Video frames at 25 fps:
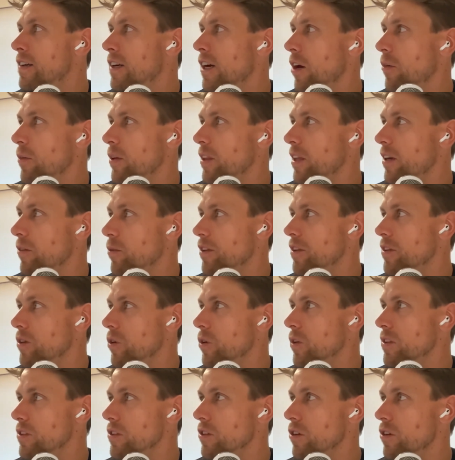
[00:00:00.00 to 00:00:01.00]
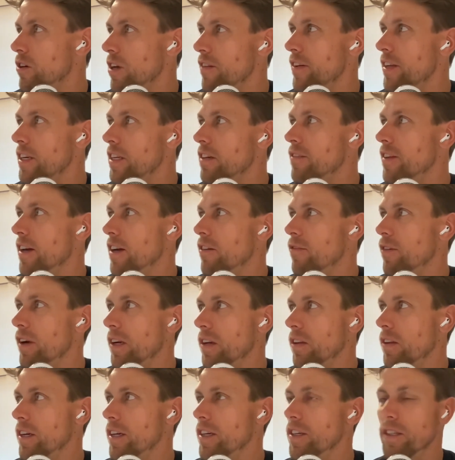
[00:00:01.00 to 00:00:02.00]
I mean, like with tokens, you don't have any of that
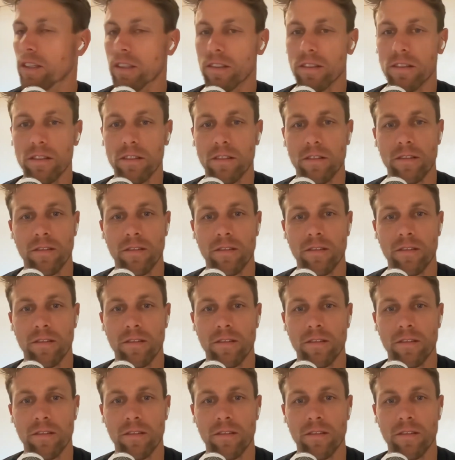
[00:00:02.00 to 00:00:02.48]
regulation.